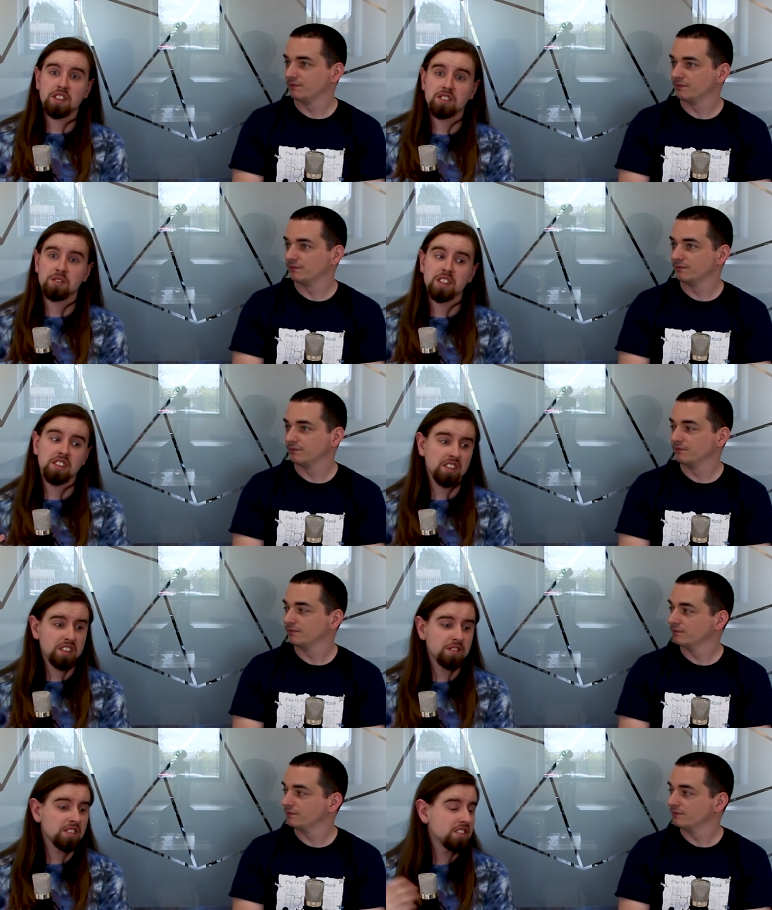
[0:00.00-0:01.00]
Speaker 1: years away, not
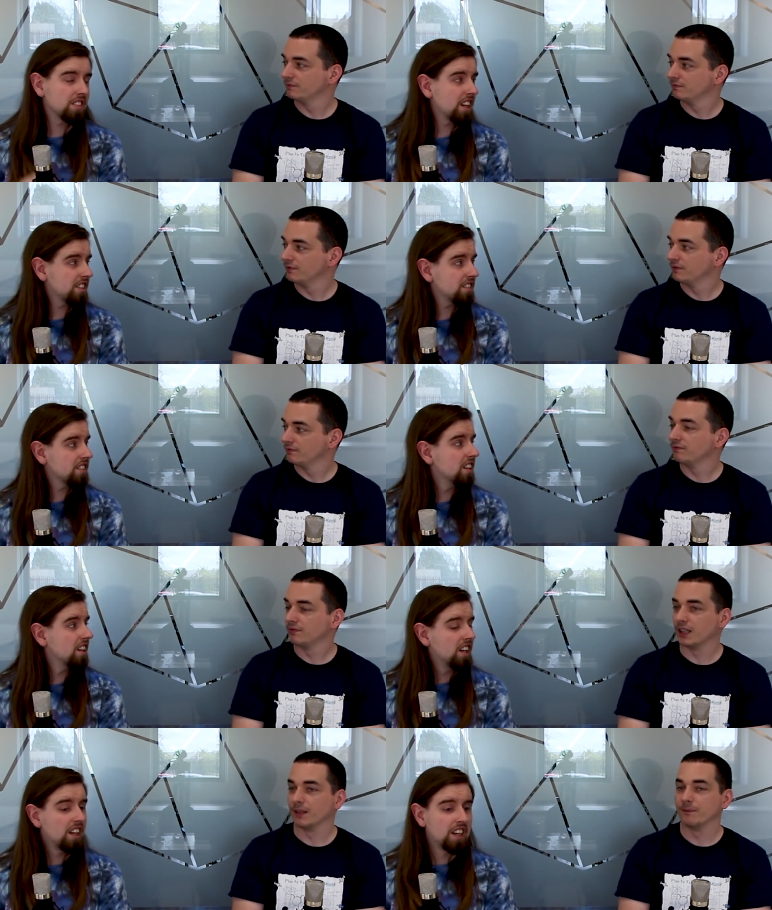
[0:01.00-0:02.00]
even less.
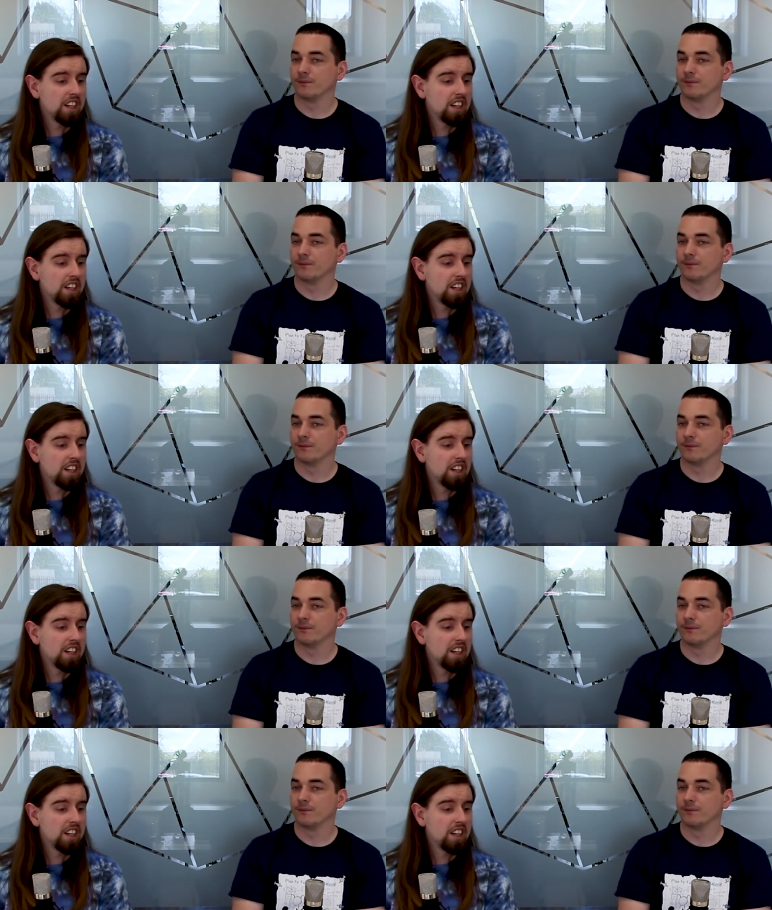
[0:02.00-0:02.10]
Yeah.